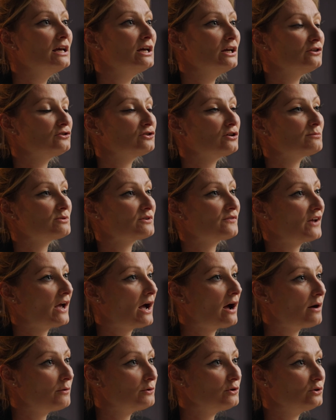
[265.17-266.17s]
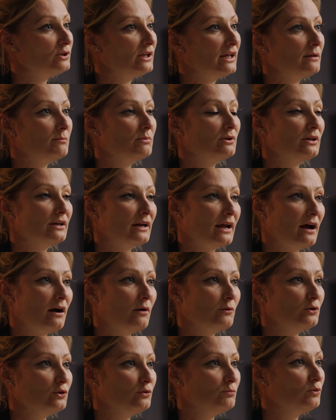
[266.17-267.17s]
in terms of how you label and how
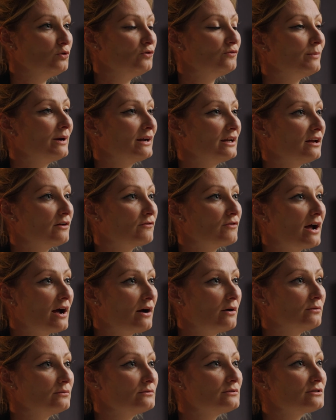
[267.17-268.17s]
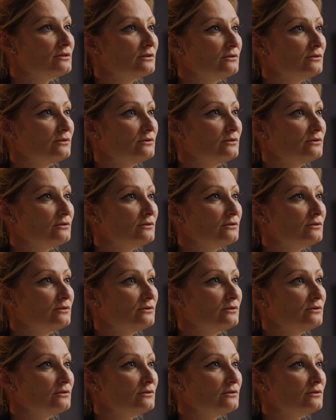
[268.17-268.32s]
you move money around